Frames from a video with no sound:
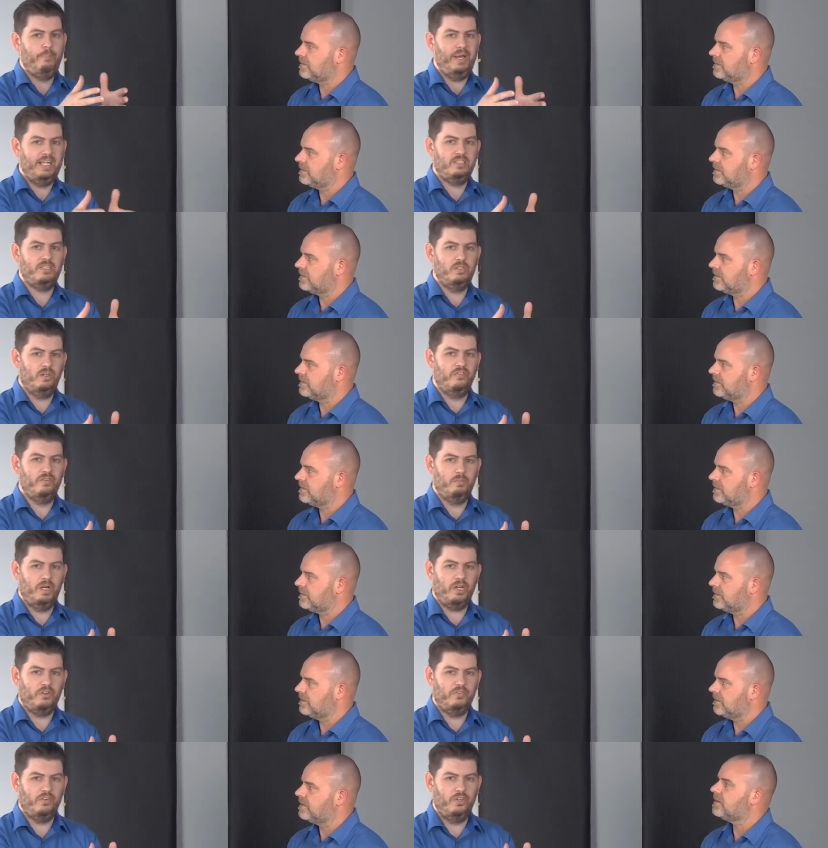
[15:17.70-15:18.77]
Speaker 1: pattern of the
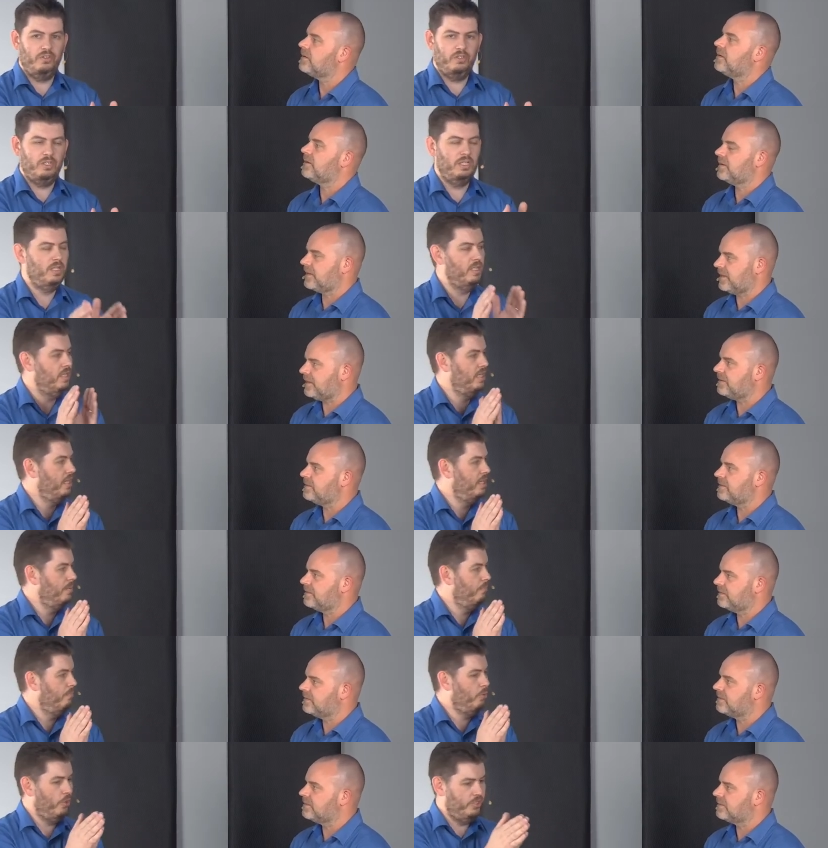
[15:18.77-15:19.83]
microphone, Okay.
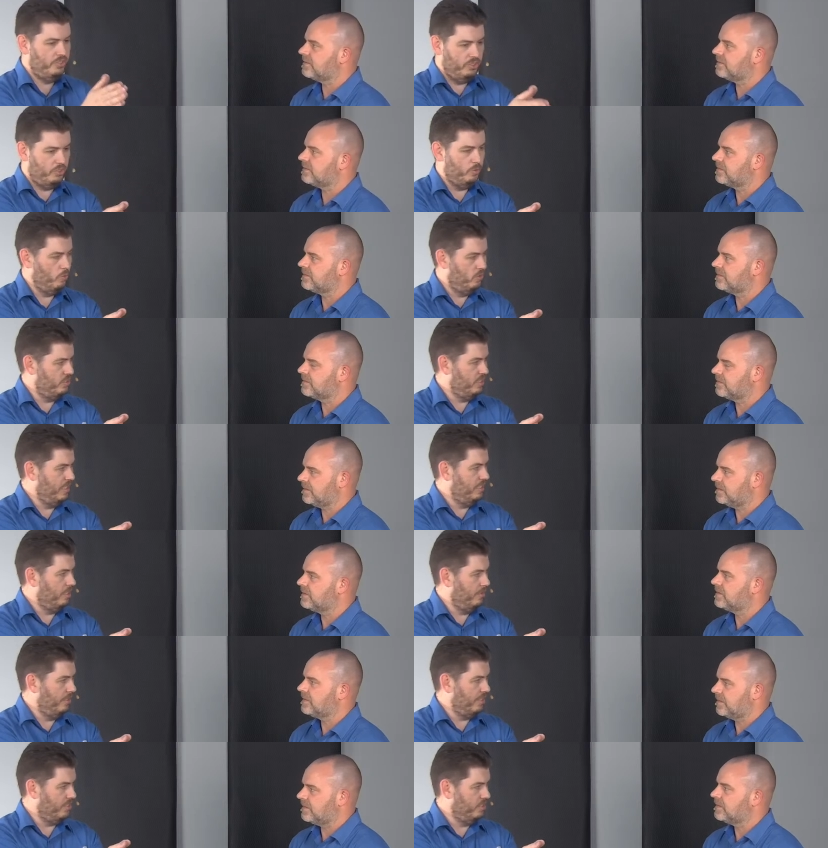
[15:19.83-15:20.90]
point it towards that
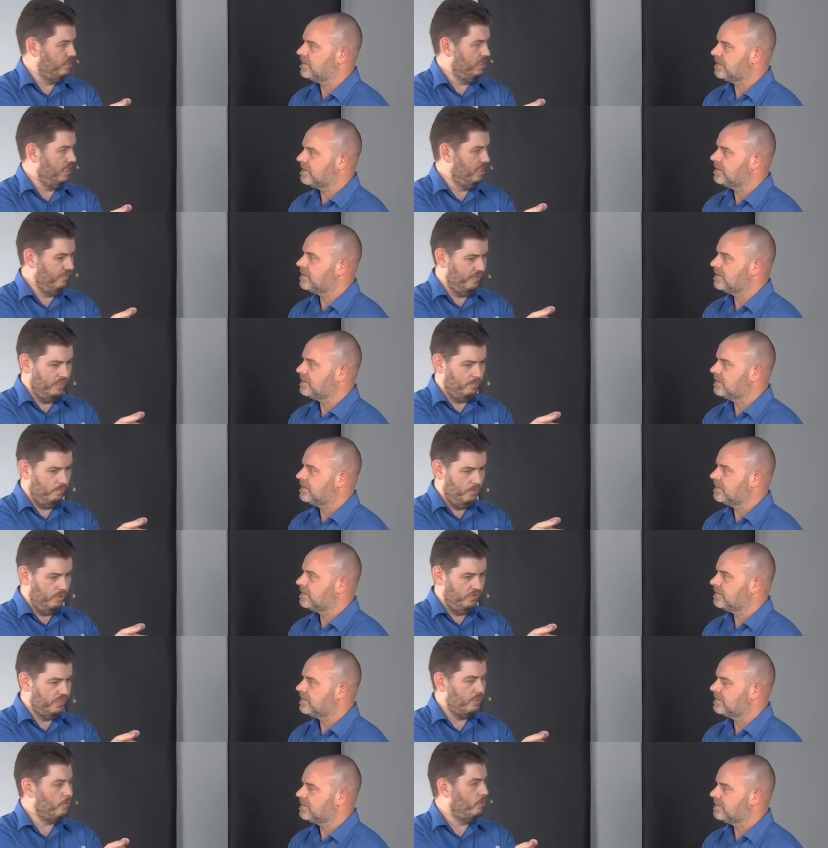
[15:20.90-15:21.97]
direction, and if it moves,
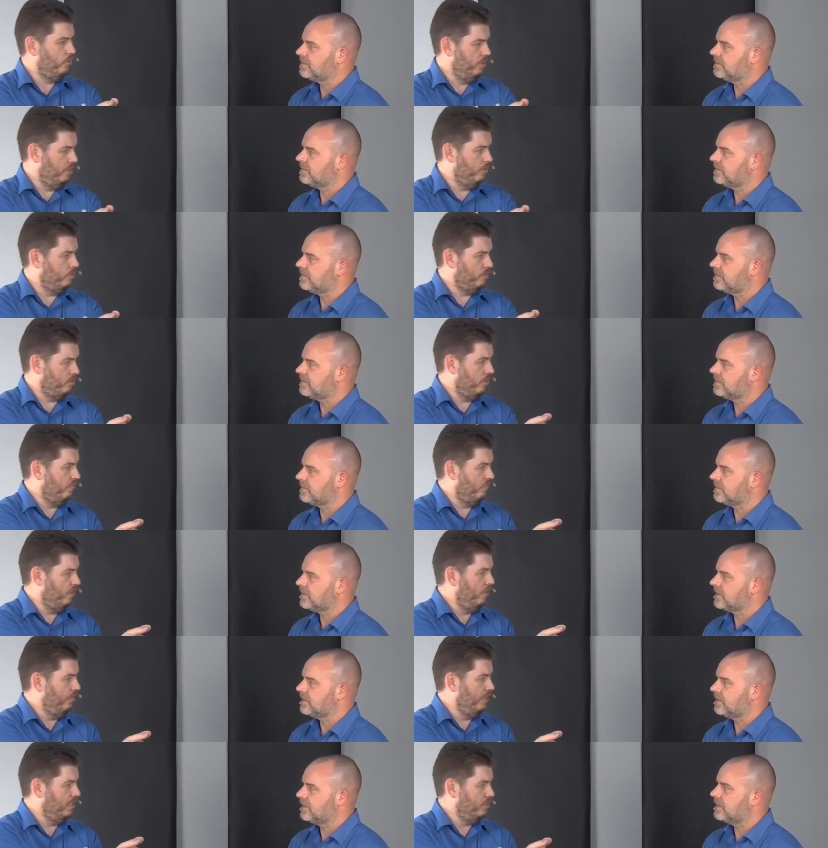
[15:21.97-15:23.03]
it will, it will start
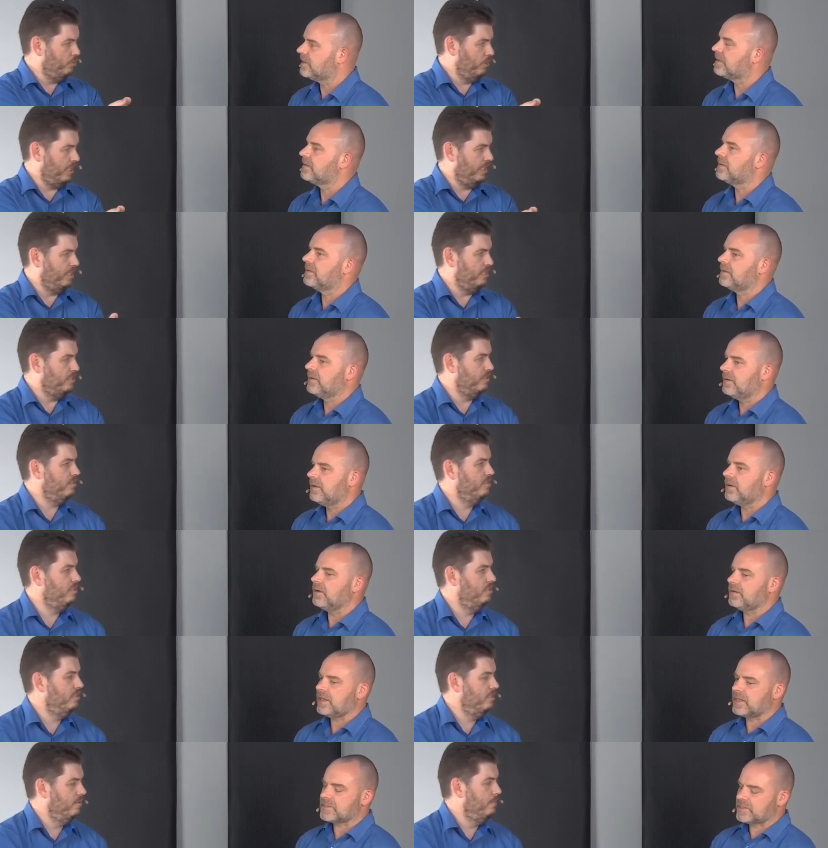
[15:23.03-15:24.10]
following, tracking it.
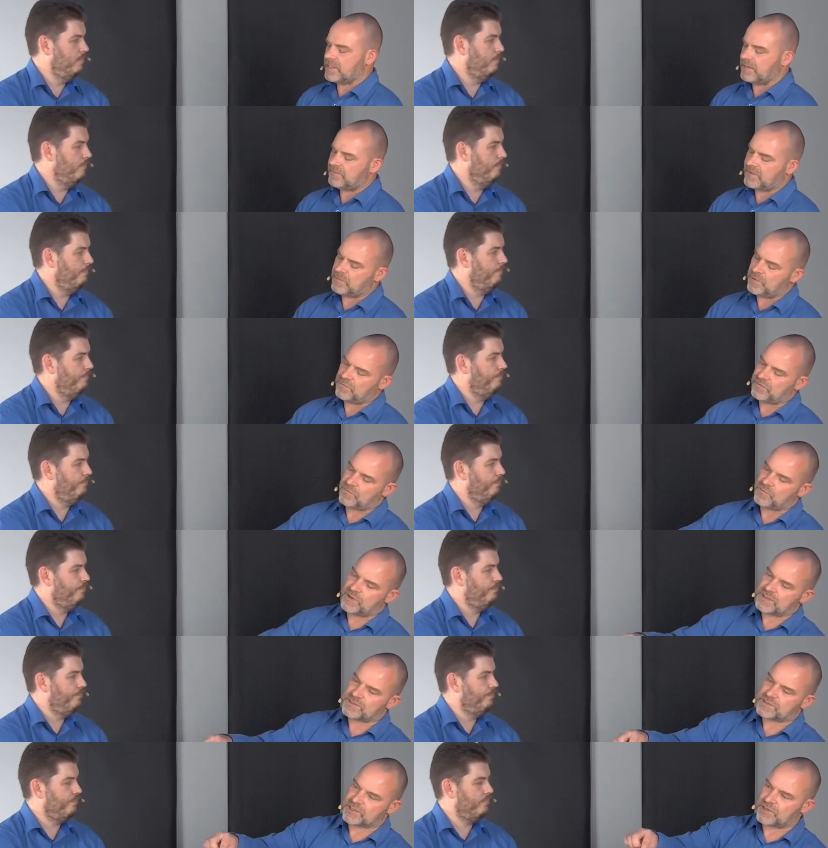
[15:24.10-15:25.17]
Speaker 2: Okay, so if I move from
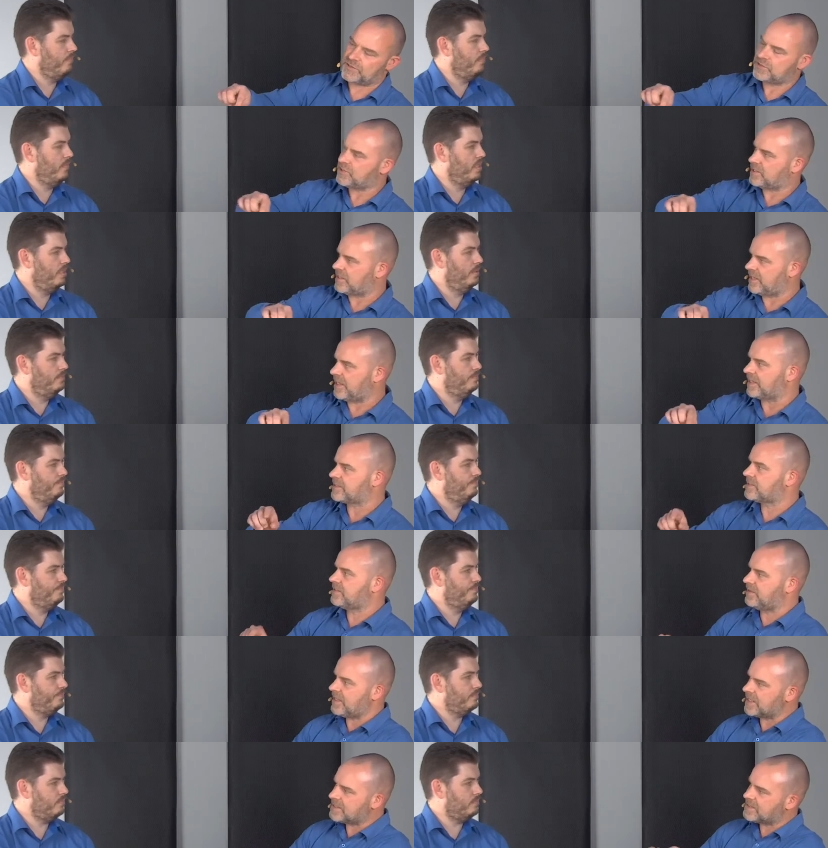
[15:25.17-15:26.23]
one zone to the next,
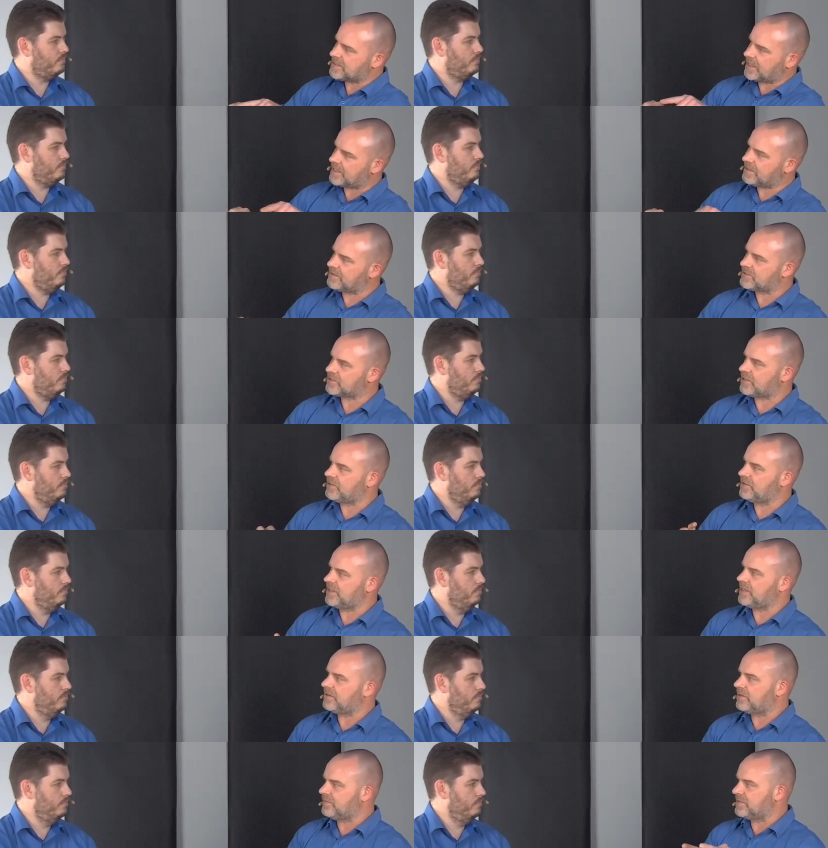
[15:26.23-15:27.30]
that second zone then
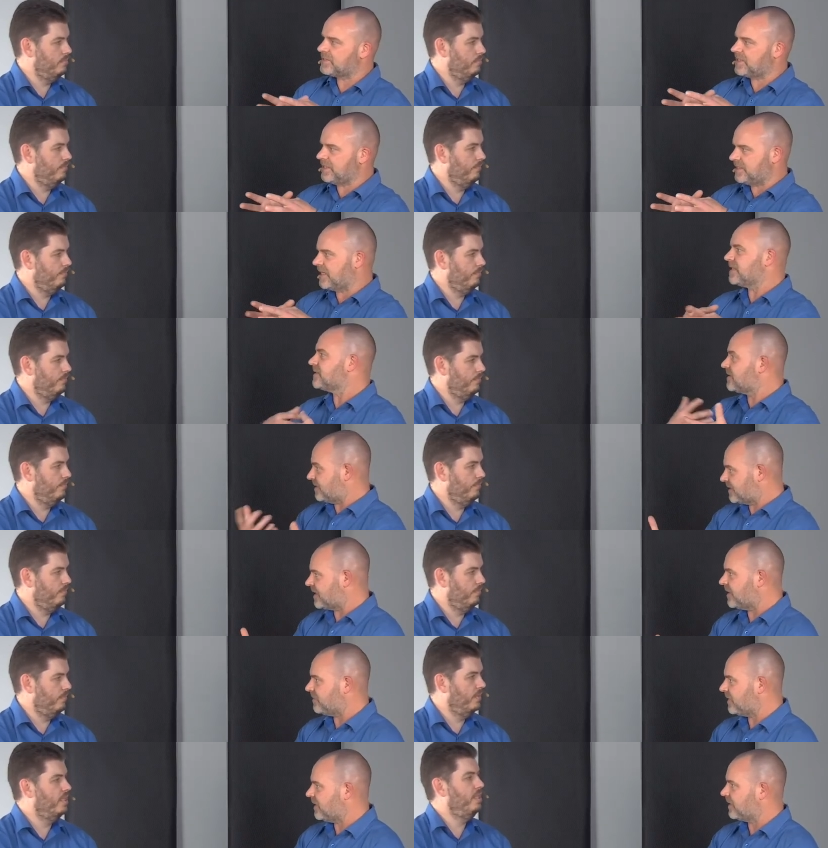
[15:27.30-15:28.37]
obviously does the
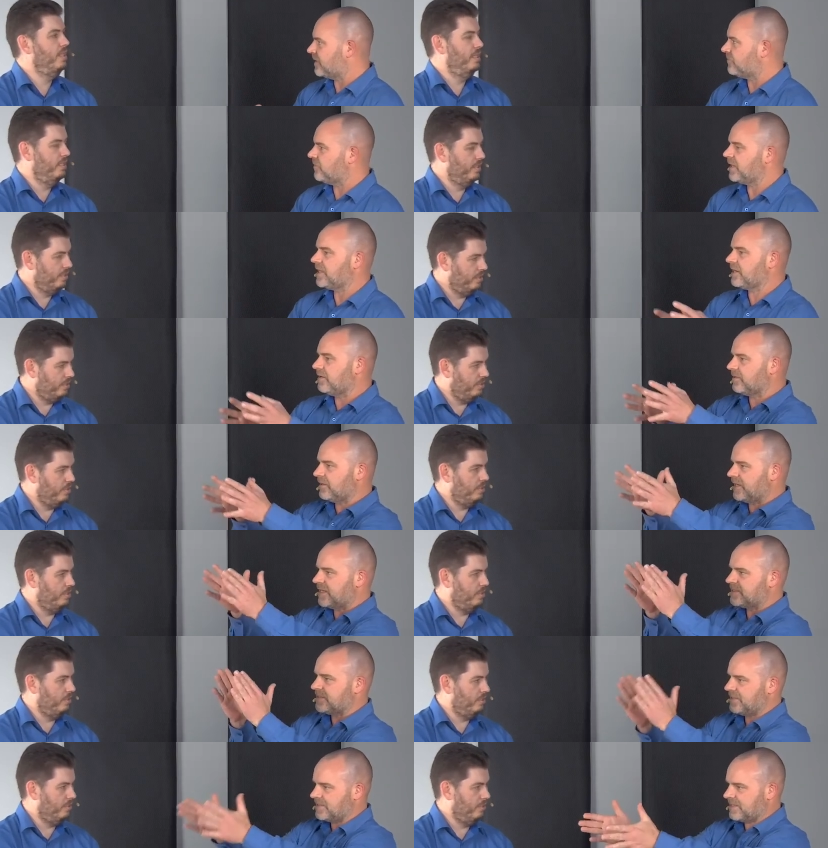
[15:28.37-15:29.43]
same thing. It recalculates
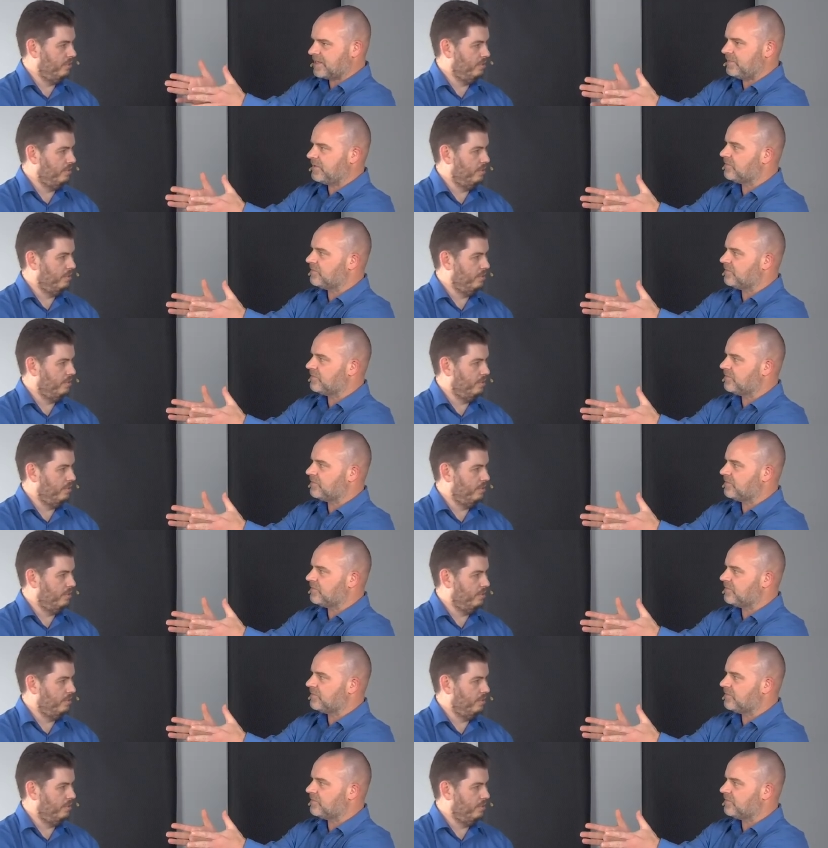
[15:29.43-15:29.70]
that he's coming